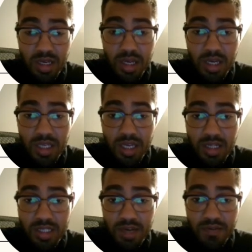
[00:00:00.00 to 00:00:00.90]
in
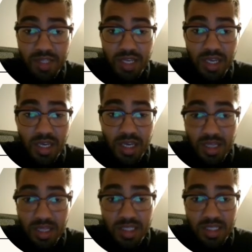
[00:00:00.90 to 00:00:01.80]
English every day,
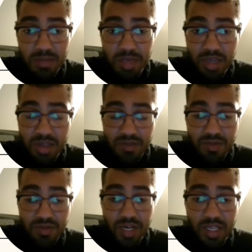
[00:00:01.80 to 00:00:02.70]
and then speaking and
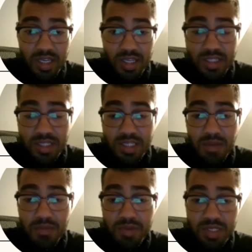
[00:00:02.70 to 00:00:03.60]
writing. It's the same
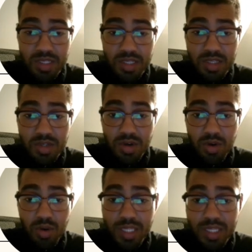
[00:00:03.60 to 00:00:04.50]
process. So
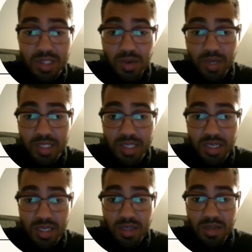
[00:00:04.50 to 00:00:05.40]
it is so easy.
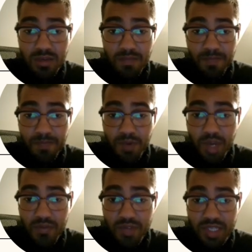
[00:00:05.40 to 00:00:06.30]
You
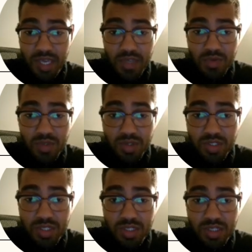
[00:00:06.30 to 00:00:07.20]
have the schedule. You
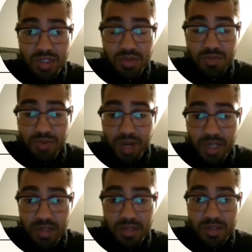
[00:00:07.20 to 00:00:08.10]
just need to
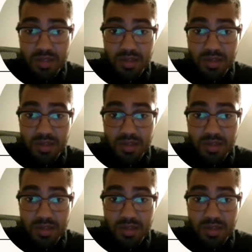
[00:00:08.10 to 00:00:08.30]
practice.